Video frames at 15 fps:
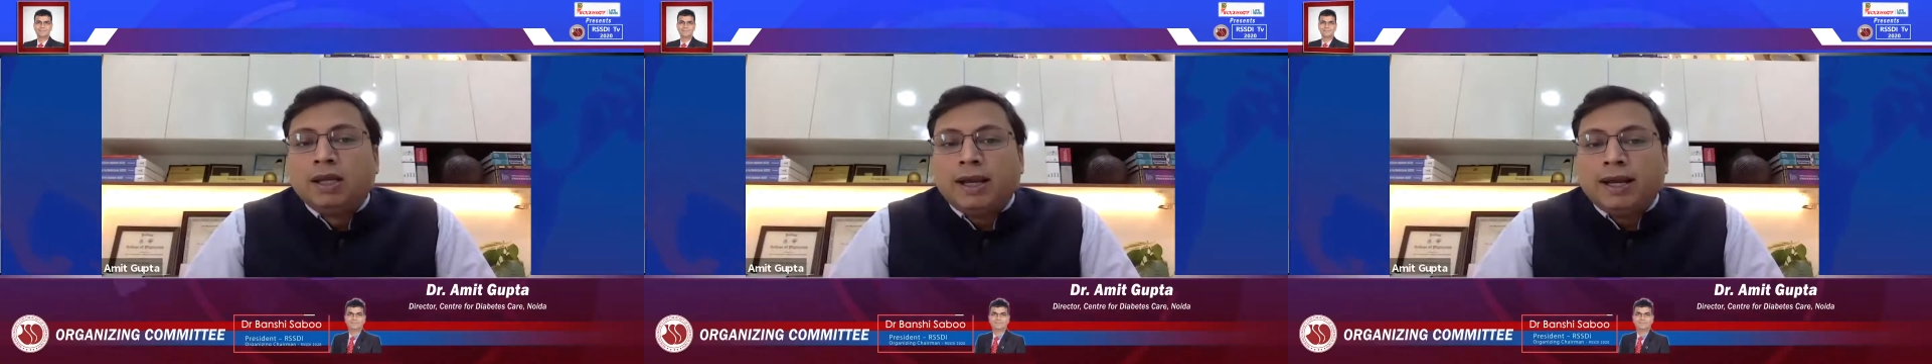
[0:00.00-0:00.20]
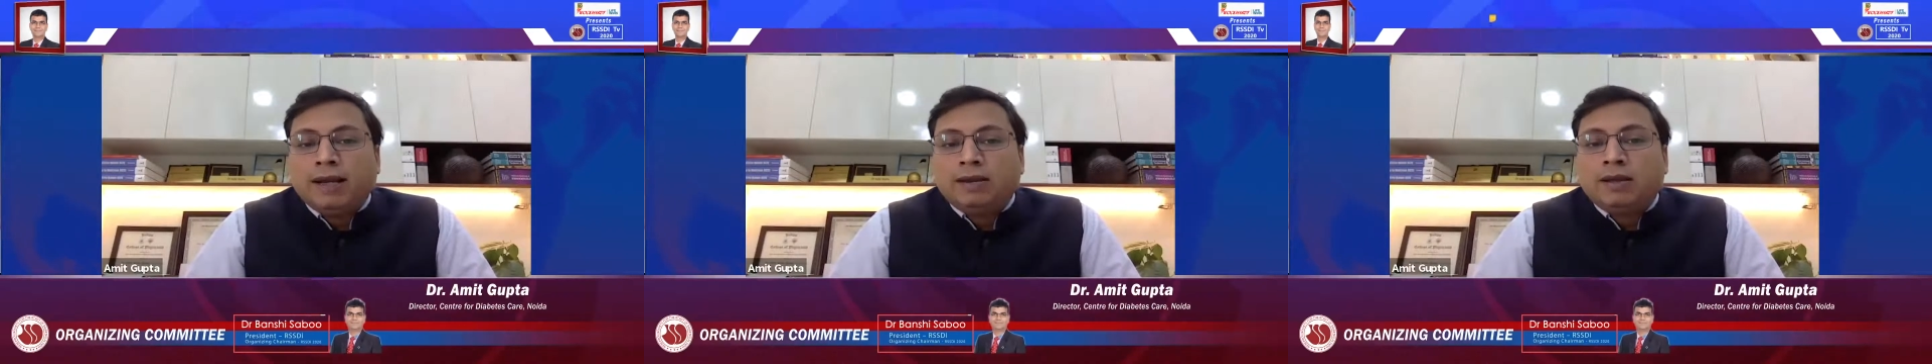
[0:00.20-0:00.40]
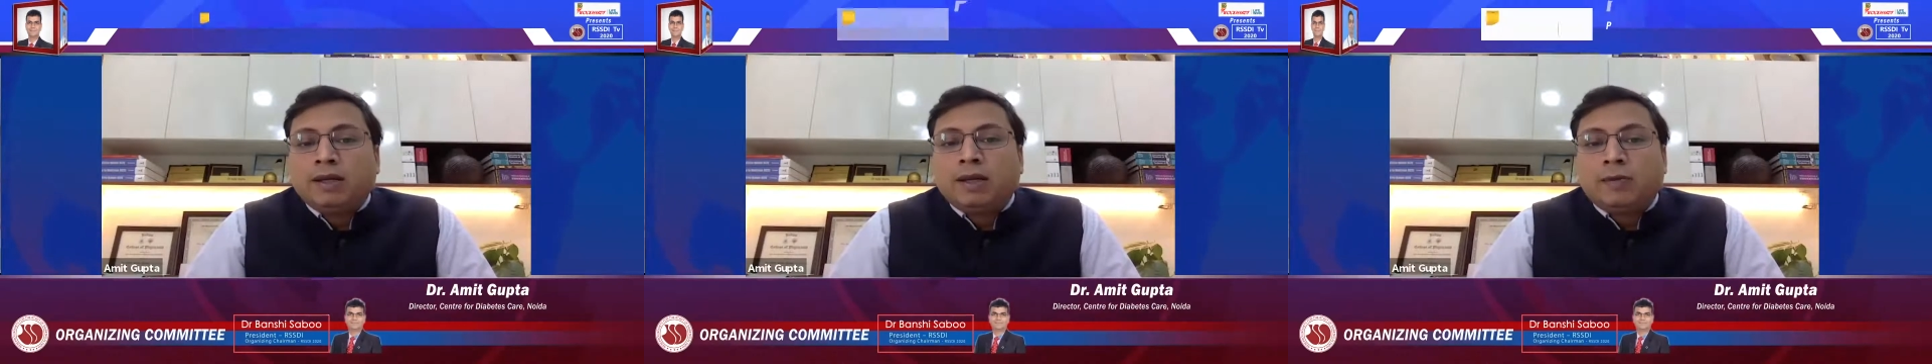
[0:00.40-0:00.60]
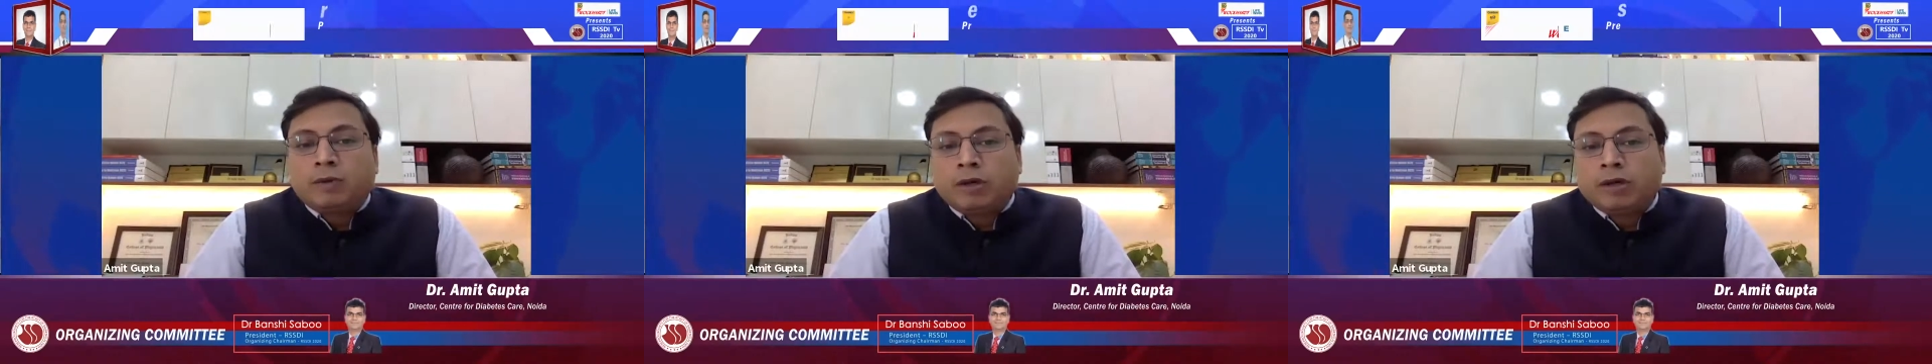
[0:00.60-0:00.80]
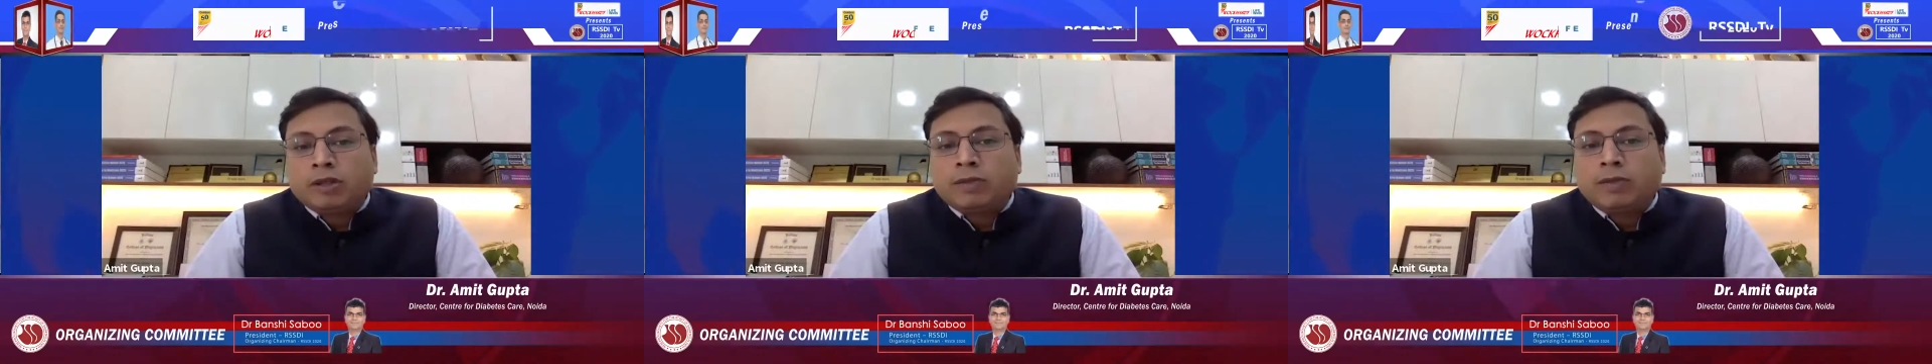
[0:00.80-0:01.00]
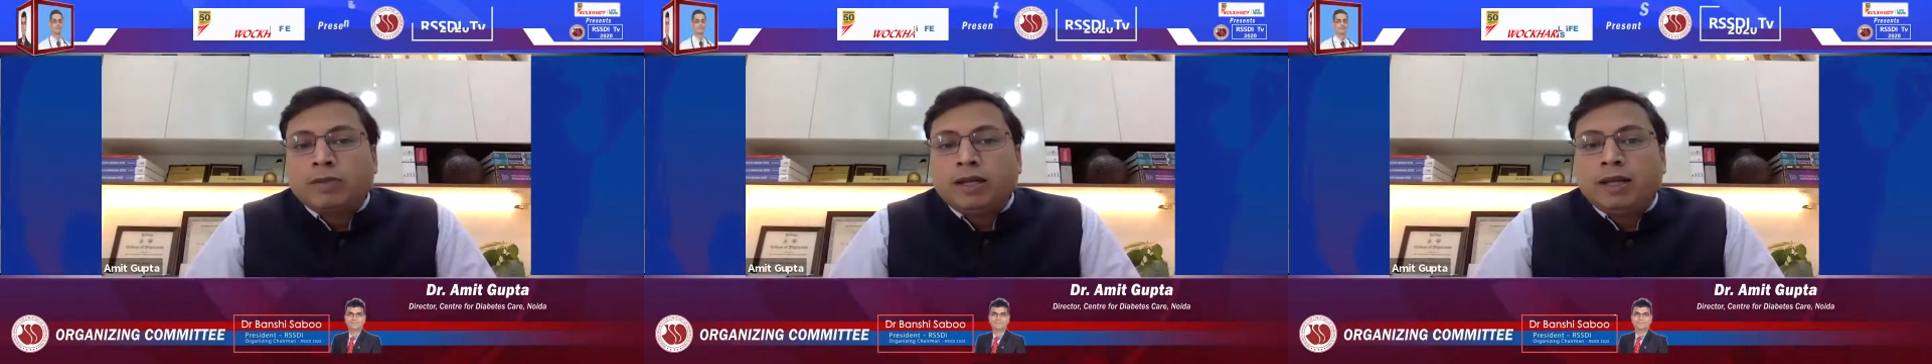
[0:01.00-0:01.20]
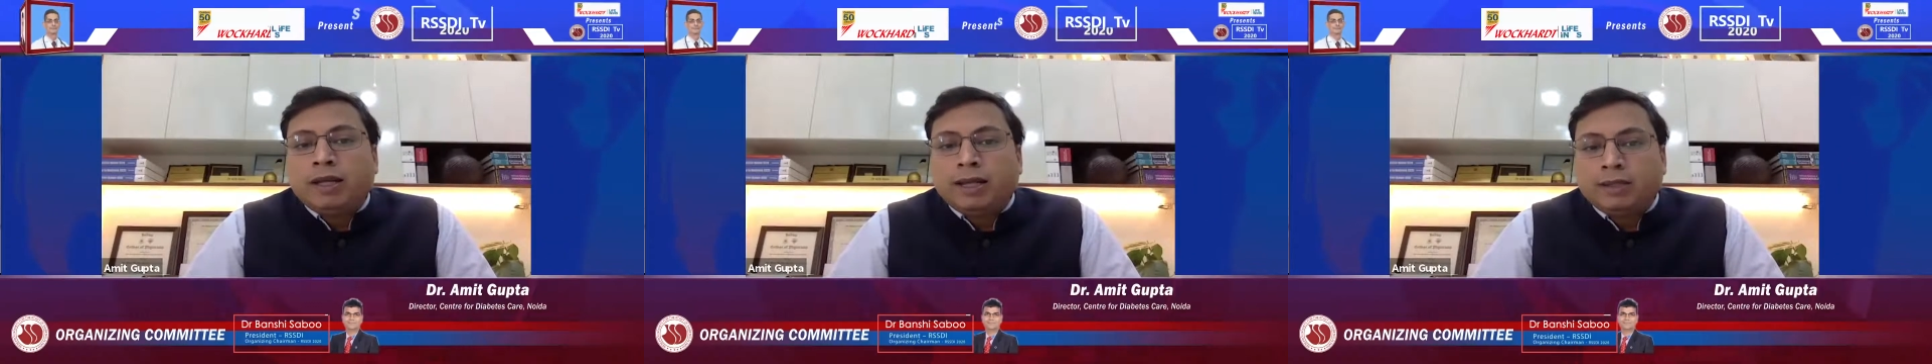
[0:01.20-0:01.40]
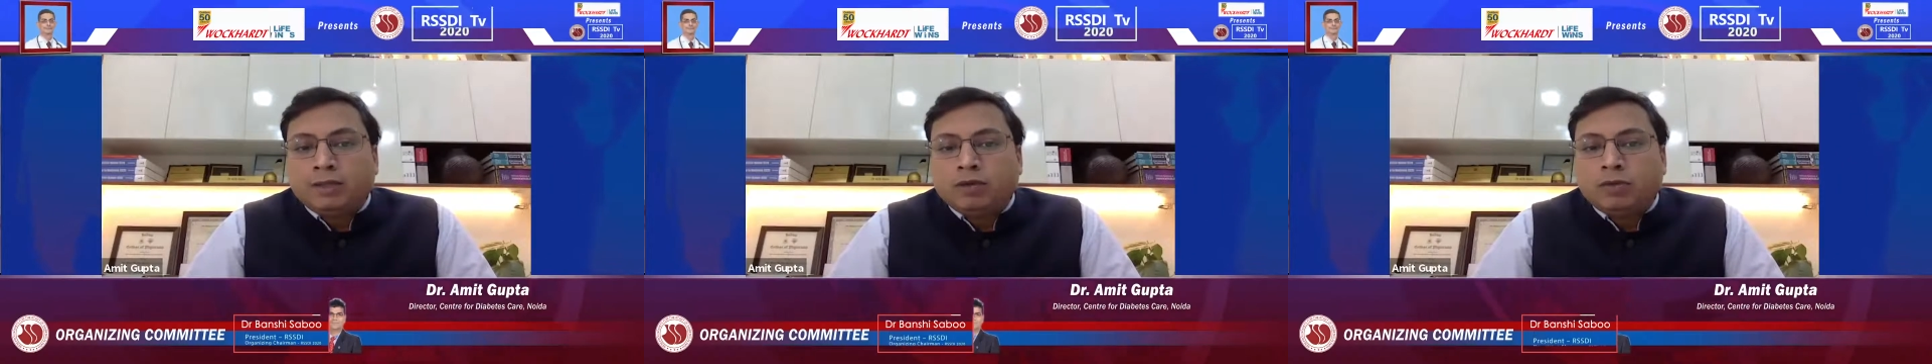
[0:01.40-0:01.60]
and the reproducibility
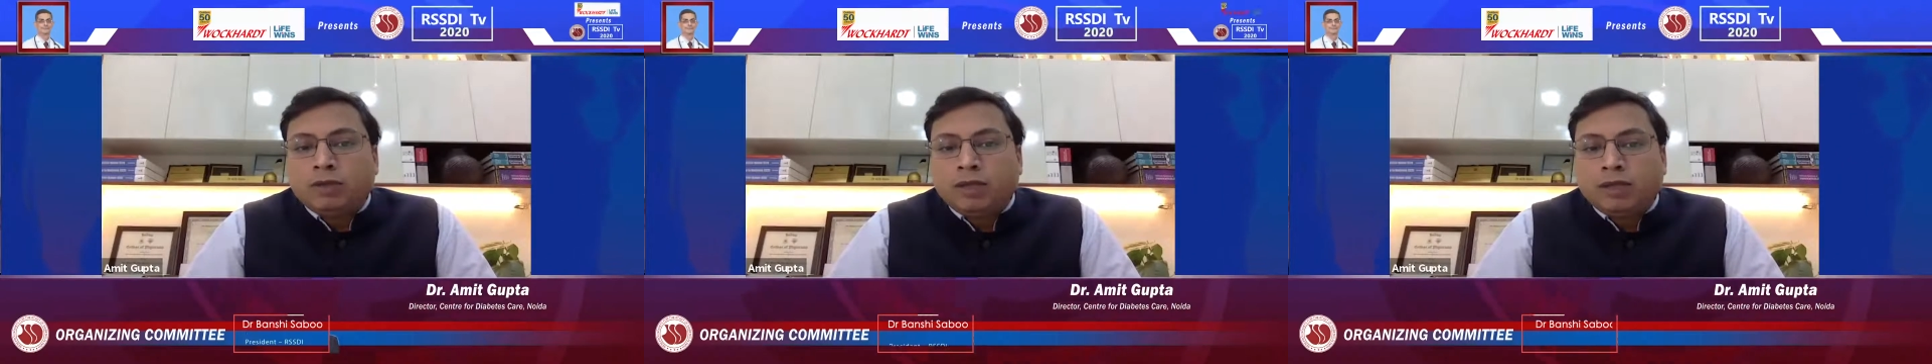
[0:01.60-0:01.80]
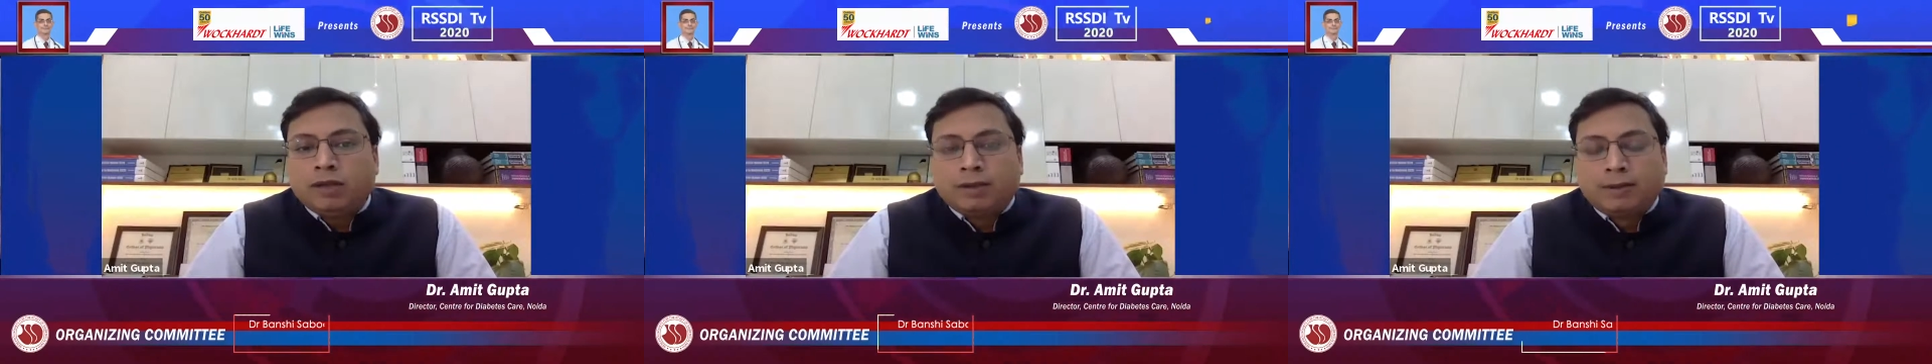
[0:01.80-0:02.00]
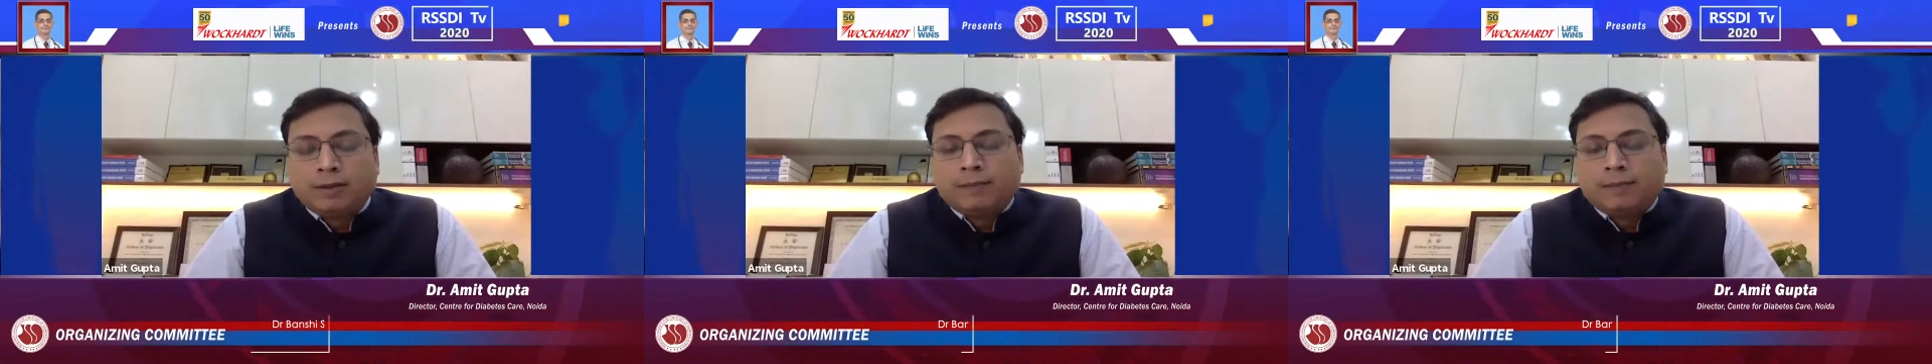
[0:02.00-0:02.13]
has to be there.